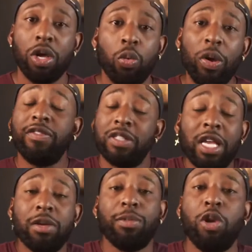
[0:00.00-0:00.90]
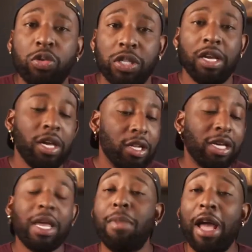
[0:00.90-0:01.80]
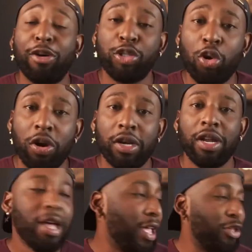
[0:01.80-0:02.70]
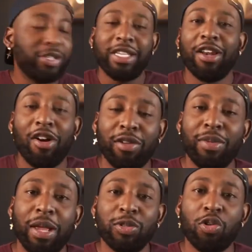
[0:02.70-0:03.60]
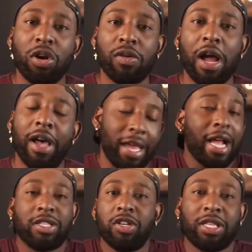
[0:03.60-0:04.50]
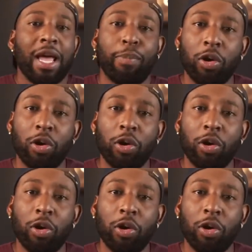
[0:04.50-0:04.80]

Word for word: We've seen them use it. Look at Michael Jordan. You've seen all the memes going around, and I took that